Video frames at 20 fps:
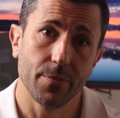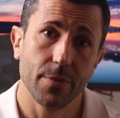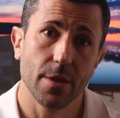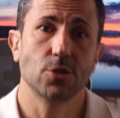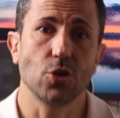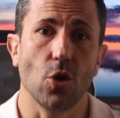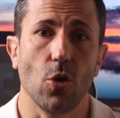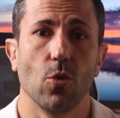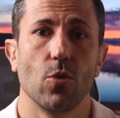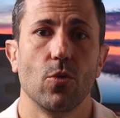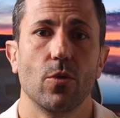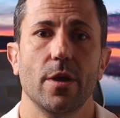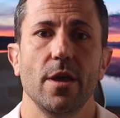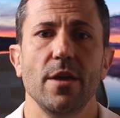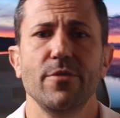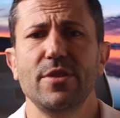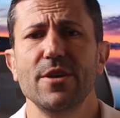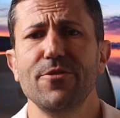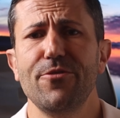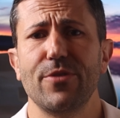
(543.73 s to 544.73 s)
So,
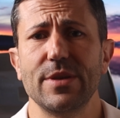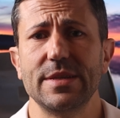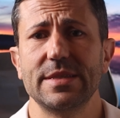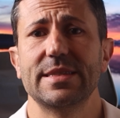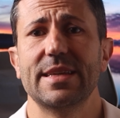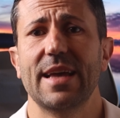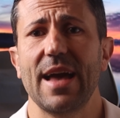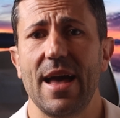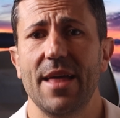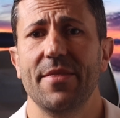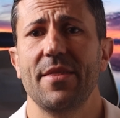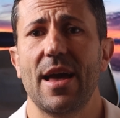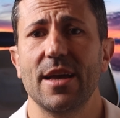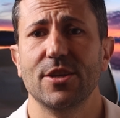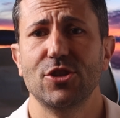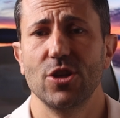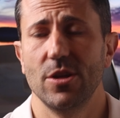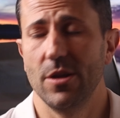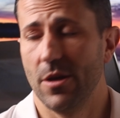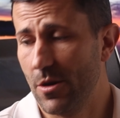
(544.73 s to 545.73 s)
if the fizz can
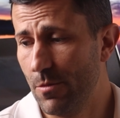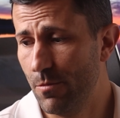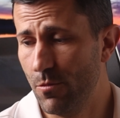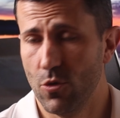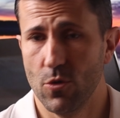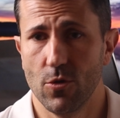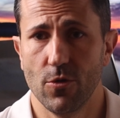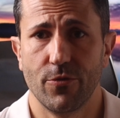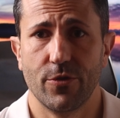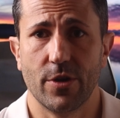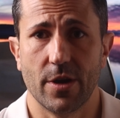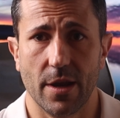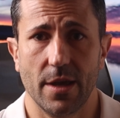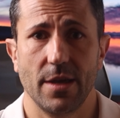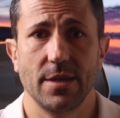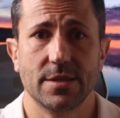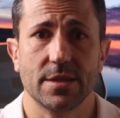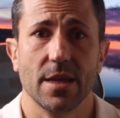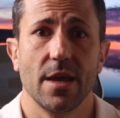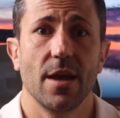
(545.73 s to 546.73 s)
actually remove
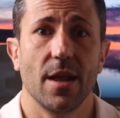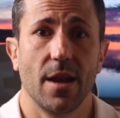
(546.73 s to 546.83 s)
grease,